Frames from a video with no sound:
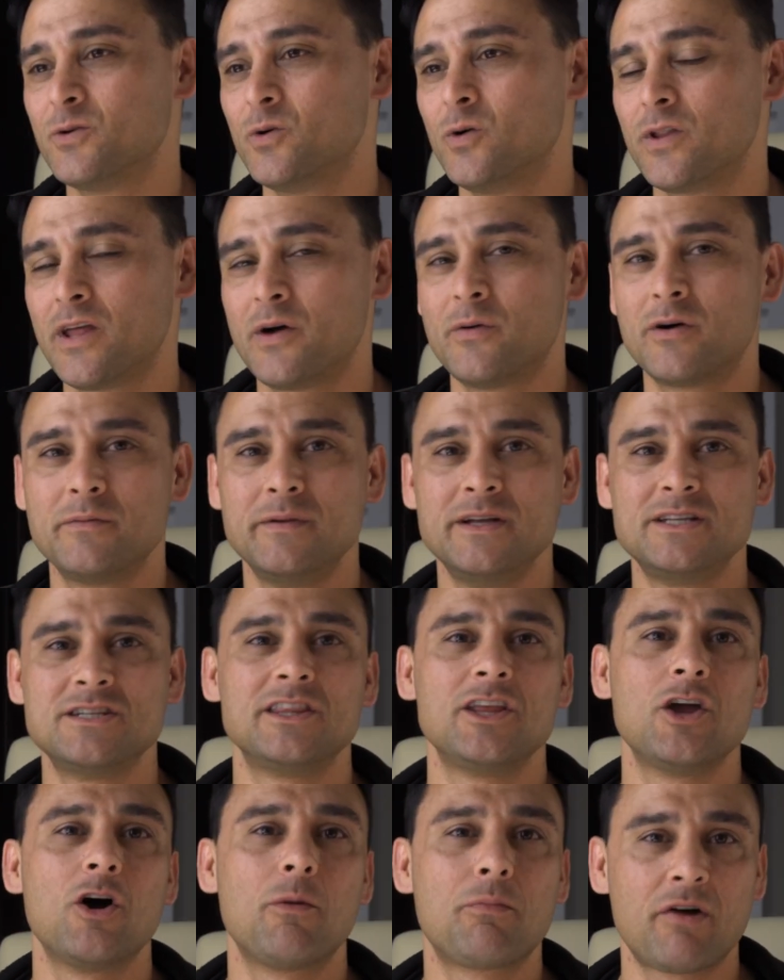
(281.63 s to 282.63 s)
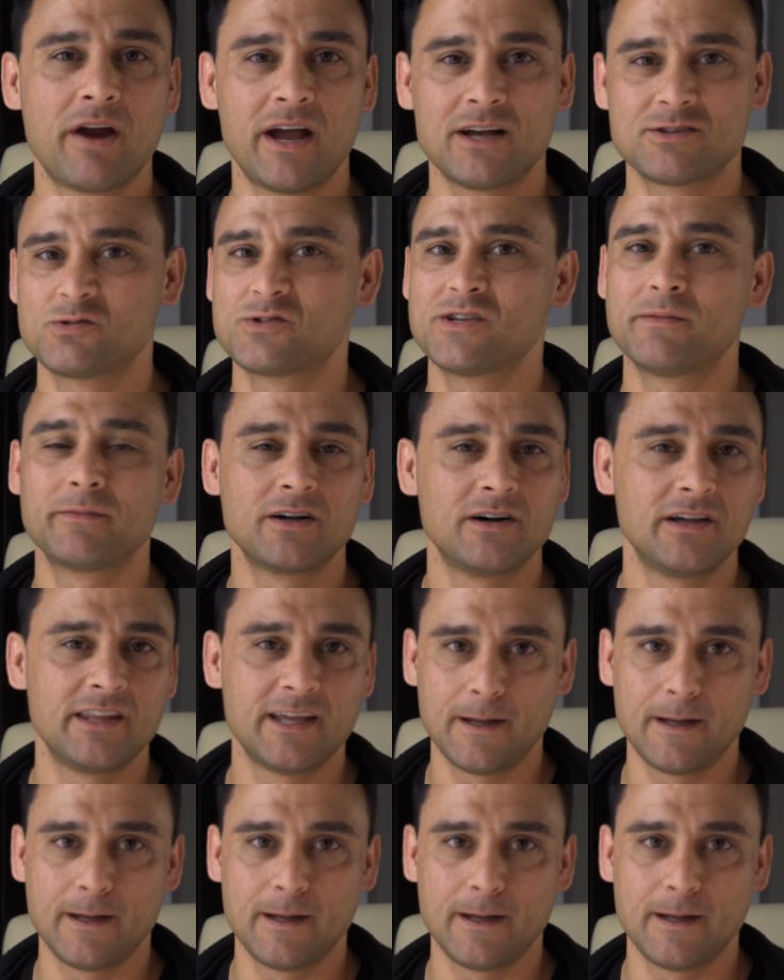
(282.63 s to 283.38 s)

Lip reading: or they want to meet at the opera house or something like